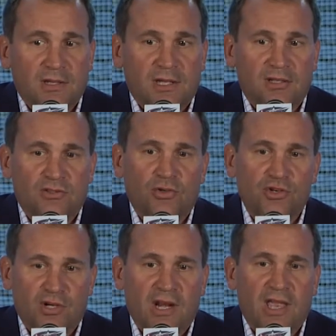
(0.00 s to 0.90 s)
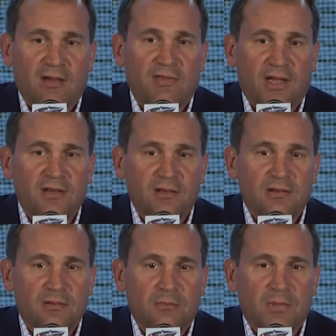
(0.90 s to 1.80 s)
And so you're going to have that.
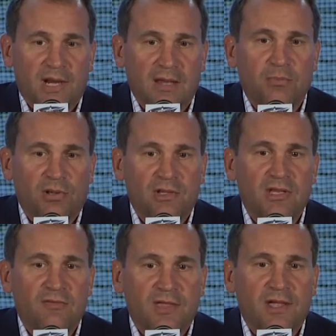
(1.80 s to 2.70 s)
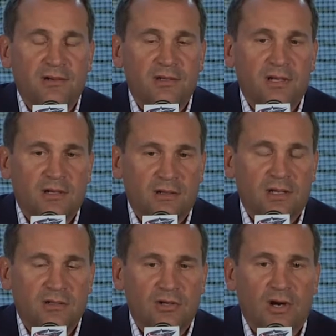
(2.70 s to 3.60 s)
But I believe that, and
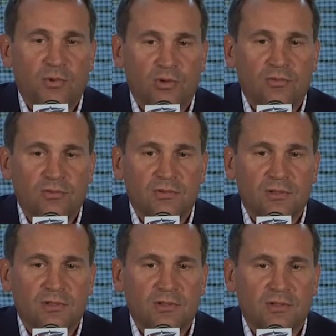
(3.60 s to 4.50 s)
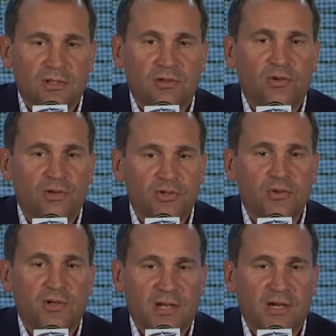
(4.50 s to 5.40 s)
Yarmo alluded
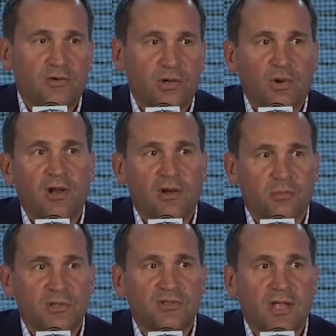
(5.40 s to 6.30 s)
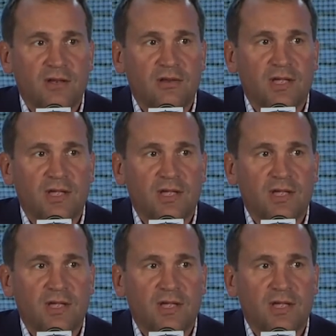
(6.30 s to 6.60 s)
to it, and I agree 100%,